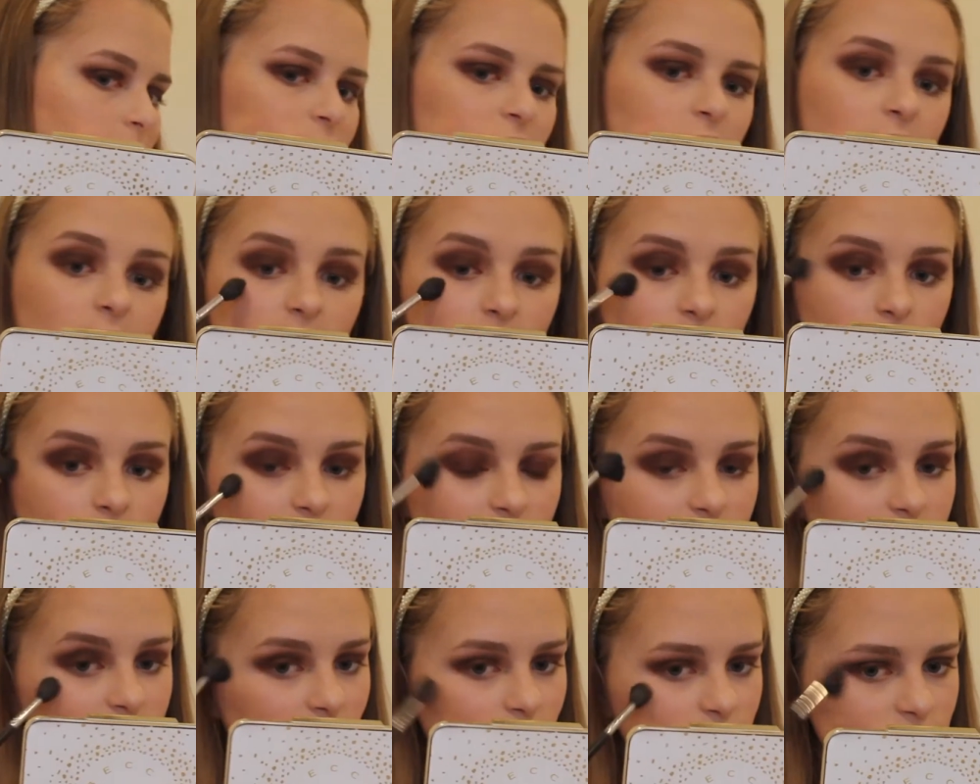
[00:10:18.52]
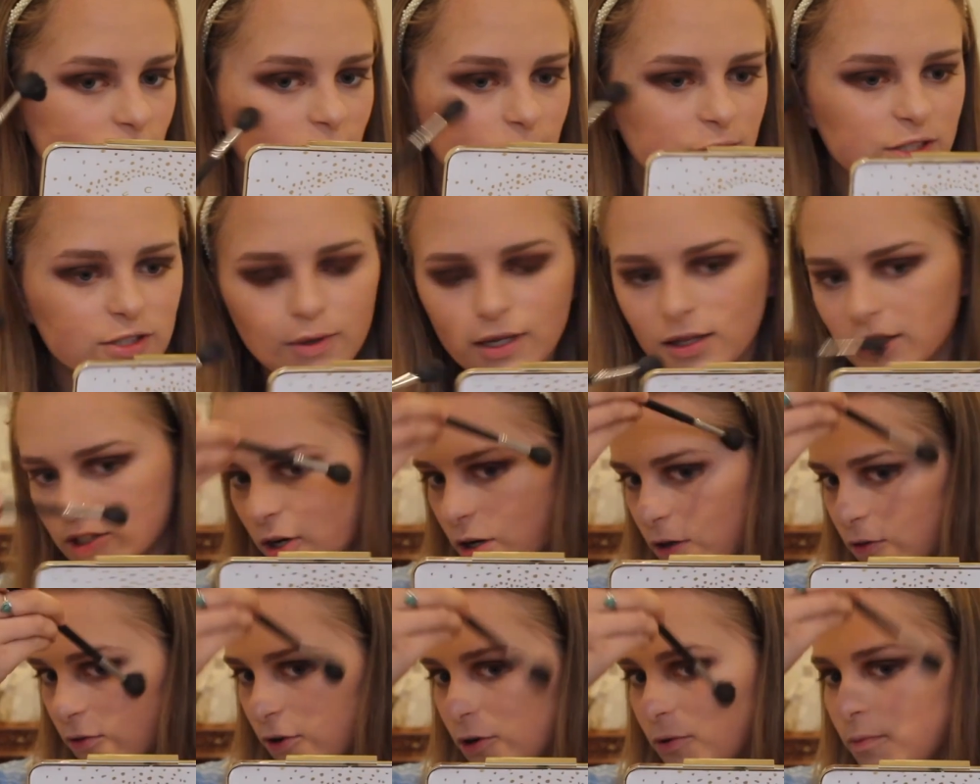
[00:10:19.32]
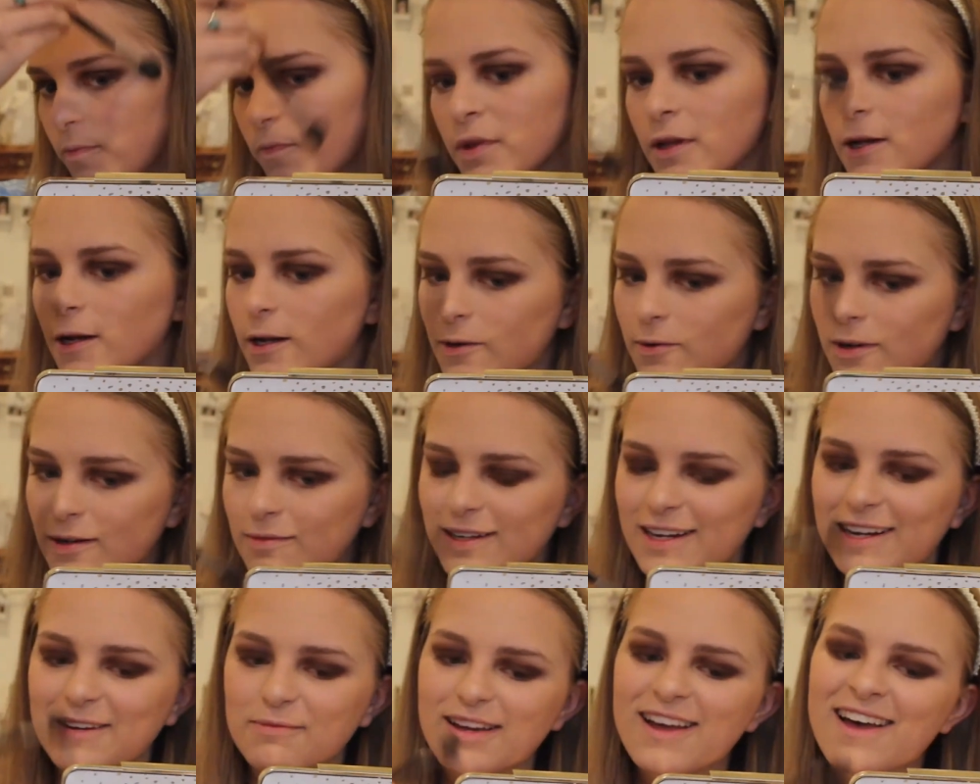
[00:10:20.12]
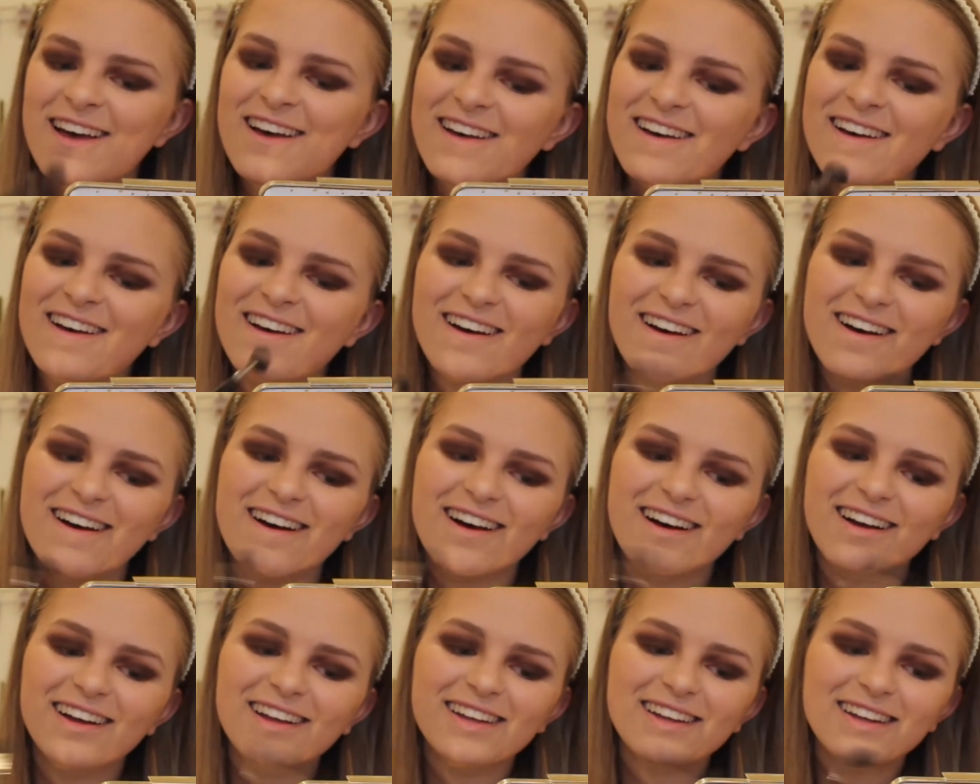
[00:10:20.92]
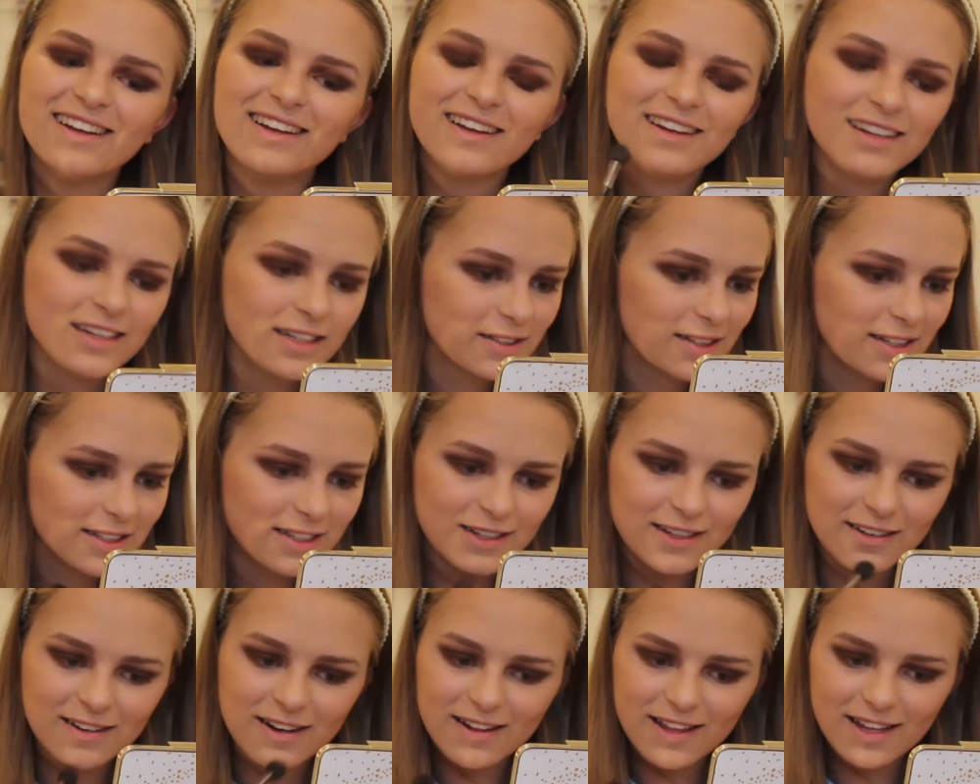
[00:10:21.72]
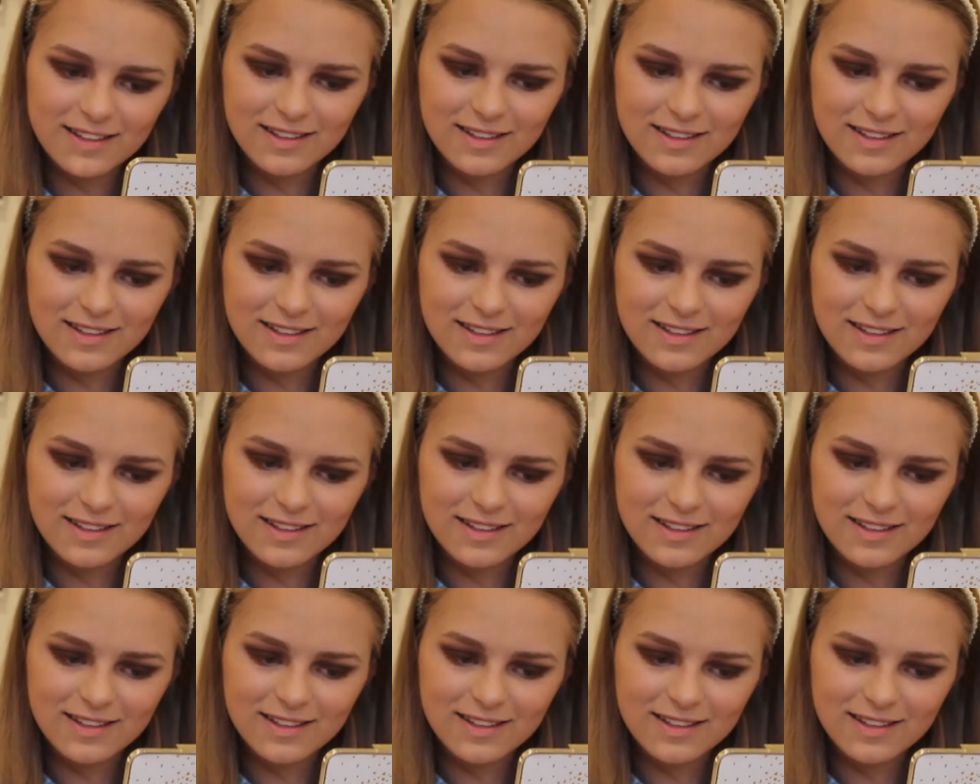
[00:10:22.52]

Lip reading: I'm married, so that's hey, I got there.